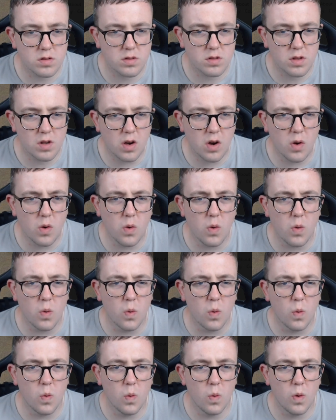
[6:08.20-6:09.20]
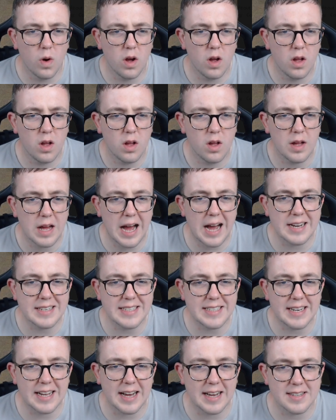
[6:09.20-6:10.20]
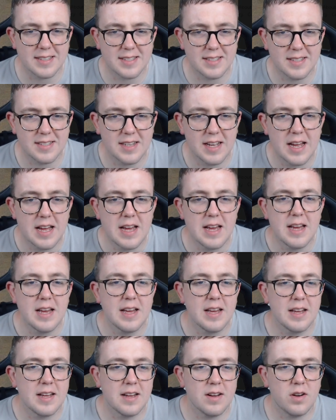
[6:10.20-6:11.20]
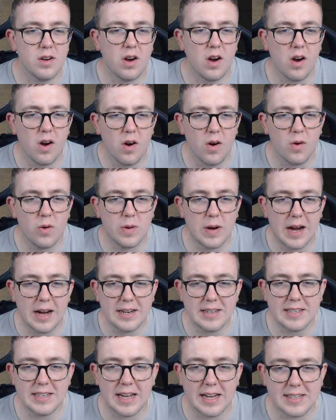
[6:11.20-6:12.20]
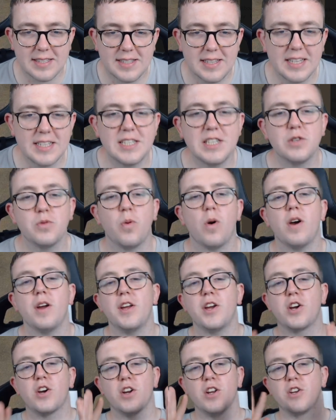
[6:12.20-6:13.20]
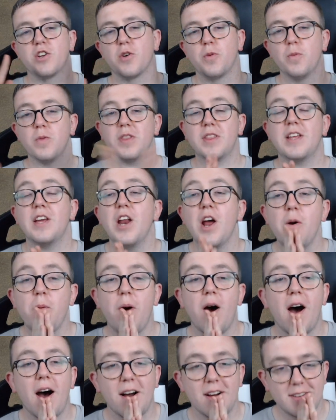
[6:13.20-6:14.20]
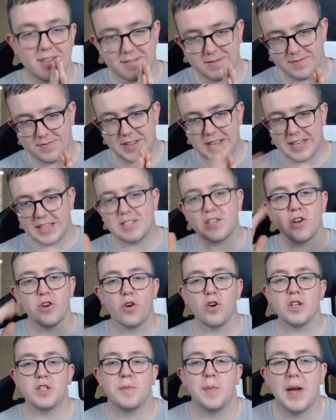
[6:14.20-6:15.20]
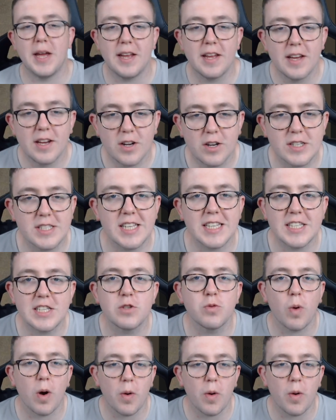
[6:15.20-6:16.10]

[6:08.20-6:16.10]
Oh, Adidas. Oh, Adidas. This is what you could have done. You know what? It annoys me because this is what